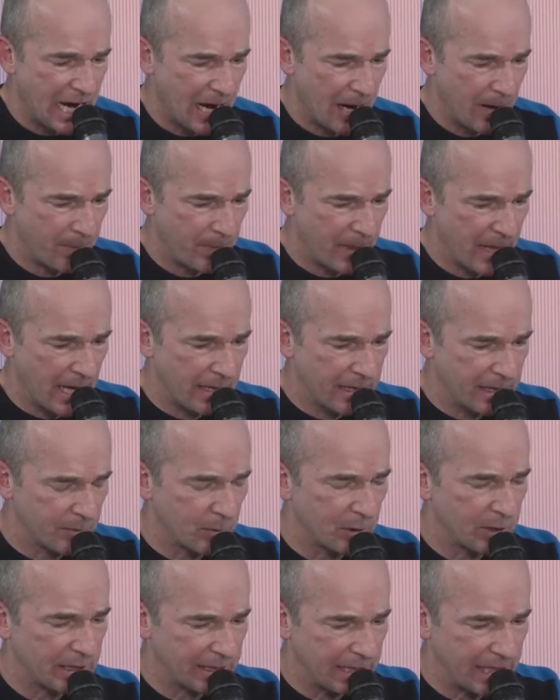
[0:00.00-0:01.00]
And this
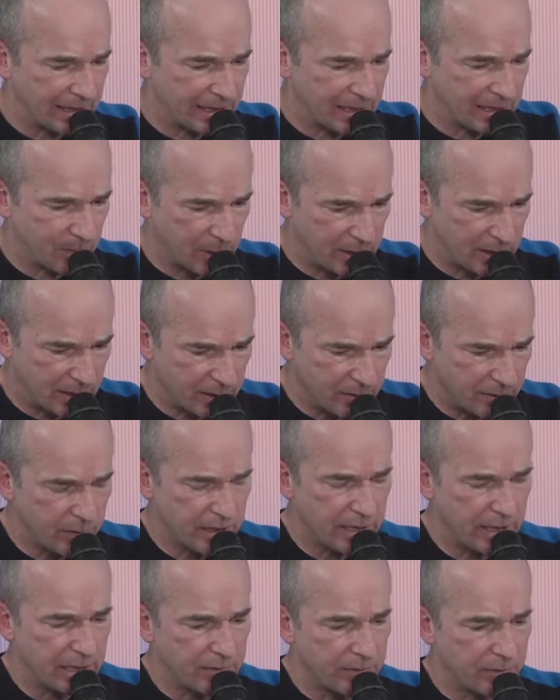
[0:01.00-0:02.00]
was like a
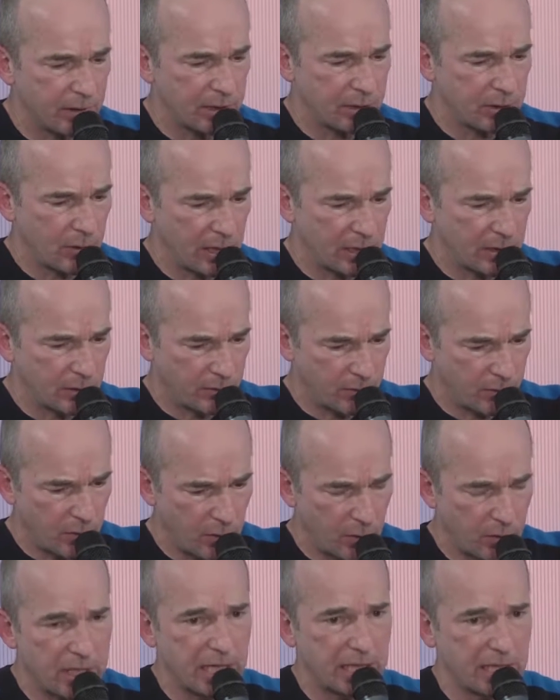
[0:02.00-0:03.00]
specific infrastructure
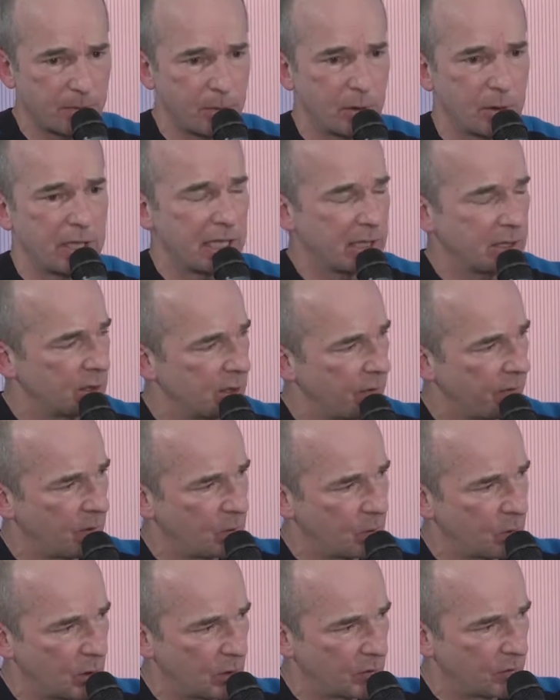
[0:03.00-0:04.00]
for the exploitation of
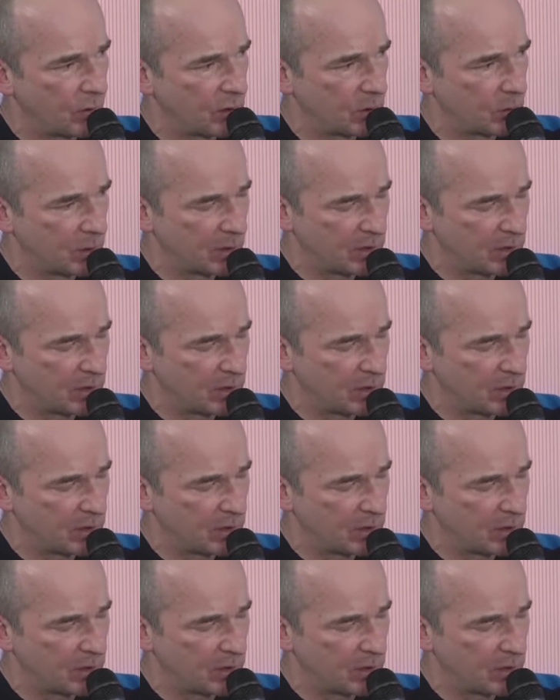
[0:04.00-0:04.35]
the workforce,